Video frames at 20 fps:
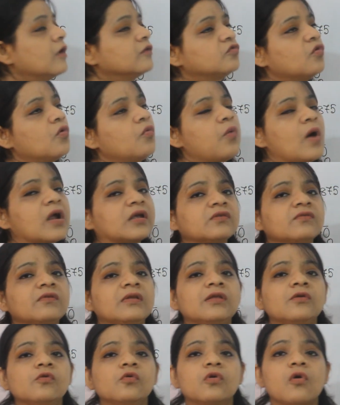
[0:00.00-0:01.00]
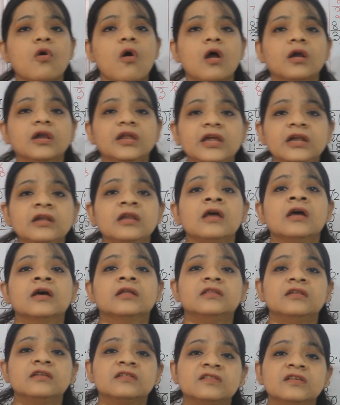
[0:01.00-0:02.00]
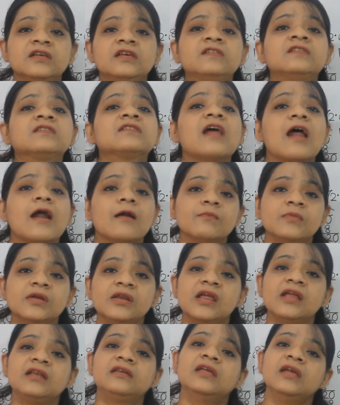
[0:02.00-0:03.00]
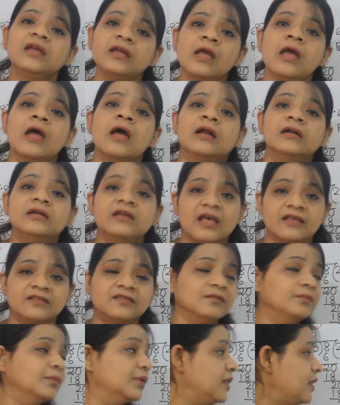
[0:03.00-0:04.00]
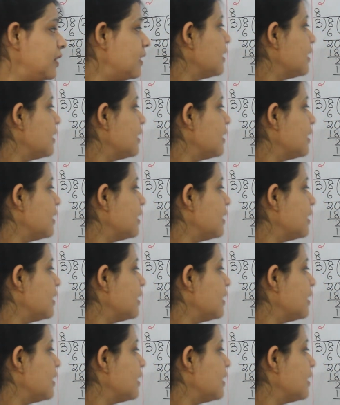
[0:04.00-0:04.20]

So what will you call it? This is terminating decimal